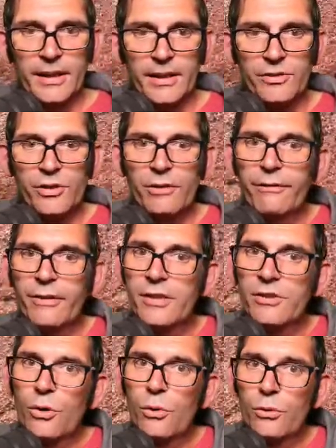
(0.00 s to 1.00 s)
It's good for
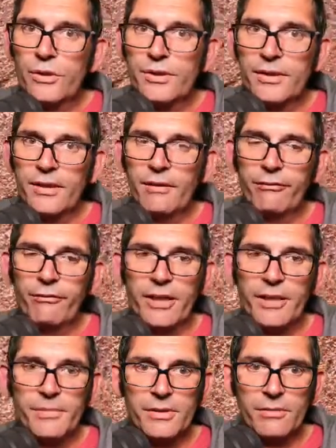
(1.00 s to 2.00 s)
these corners near the
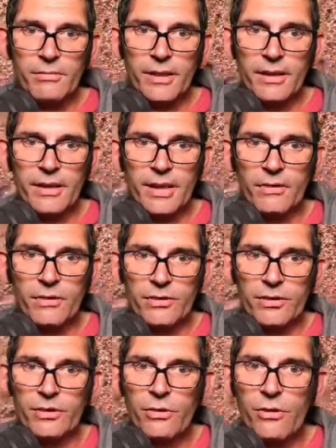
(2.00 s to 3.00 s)
frames where you get
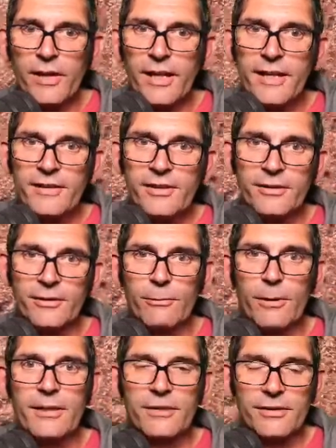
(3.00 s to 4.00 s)
lots of dog hairs
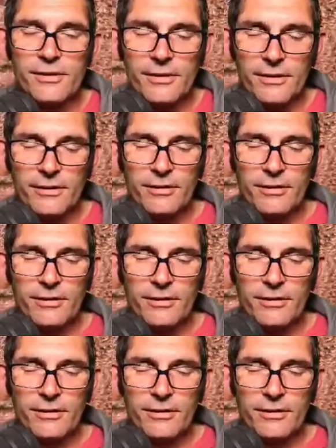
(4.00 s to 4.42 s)
as well as